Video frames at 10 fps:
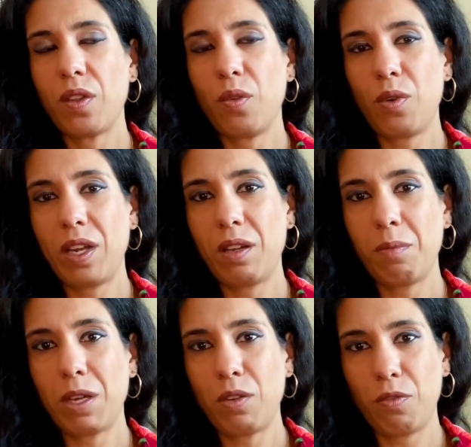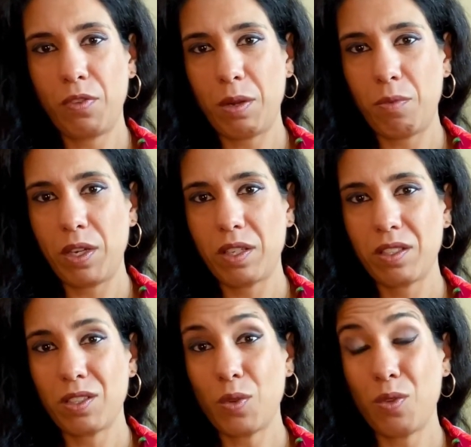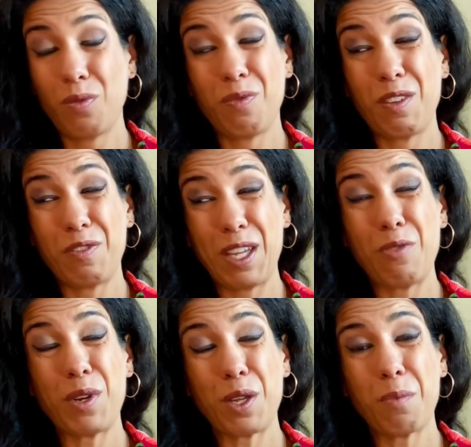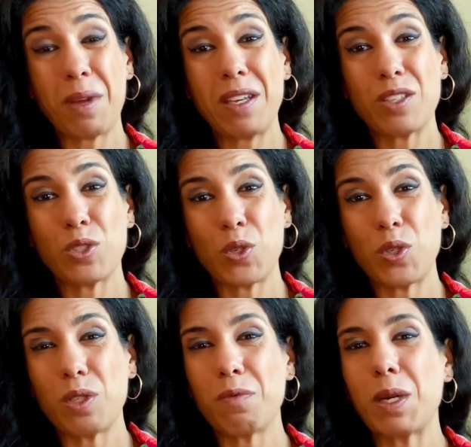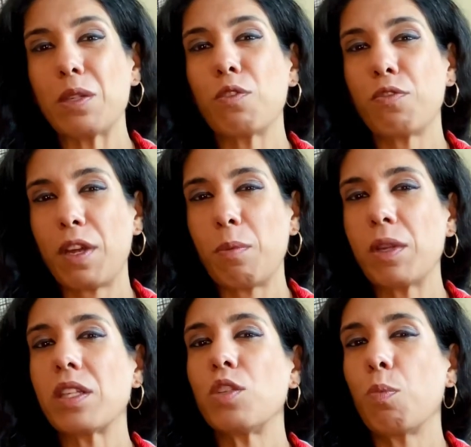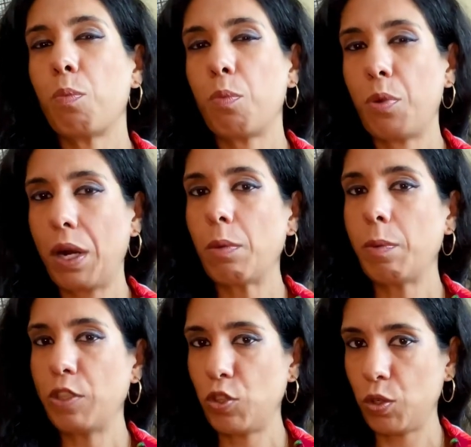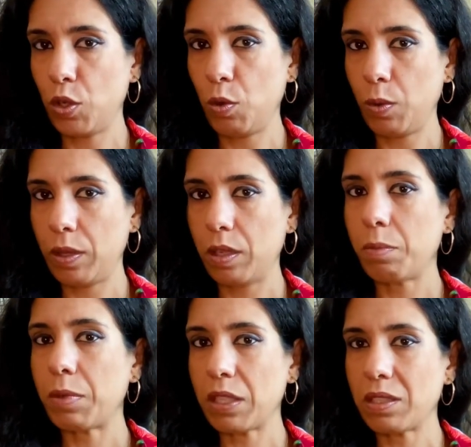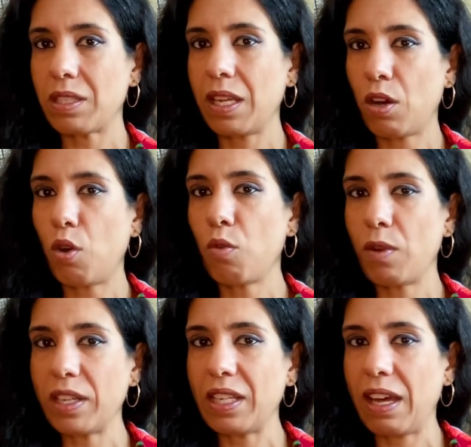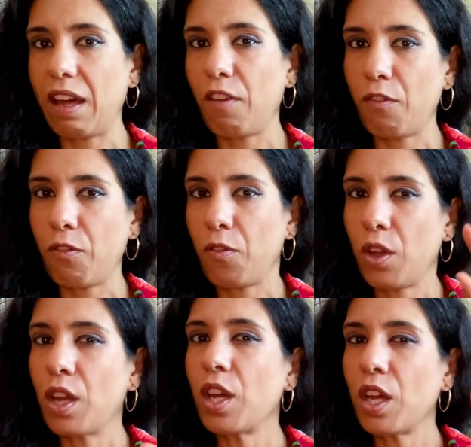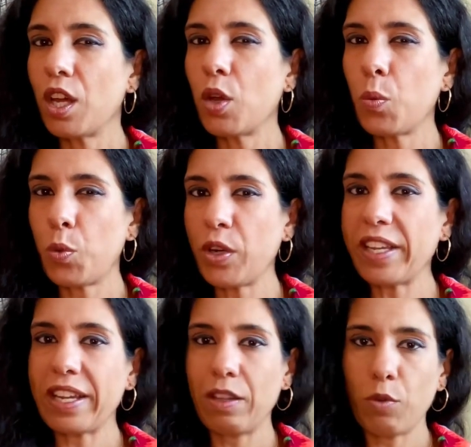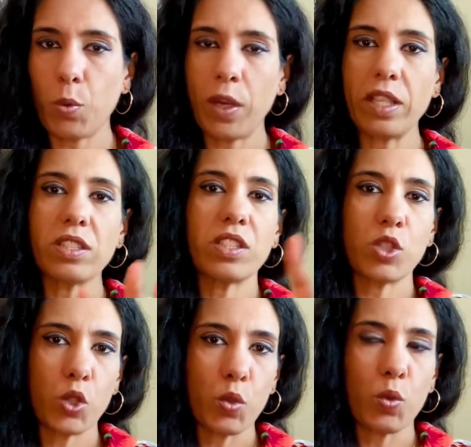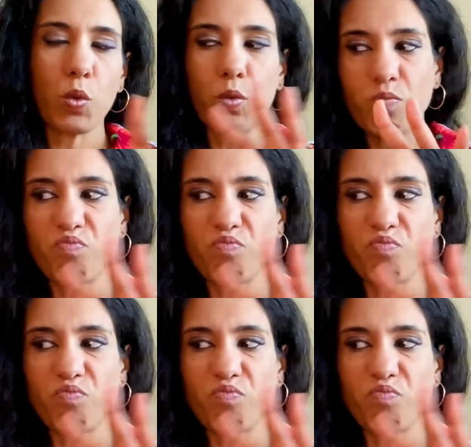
the right amount of fabric. So if they recommend a certain amount of fabric, you probably should go with it, because they already have pretty clever ways to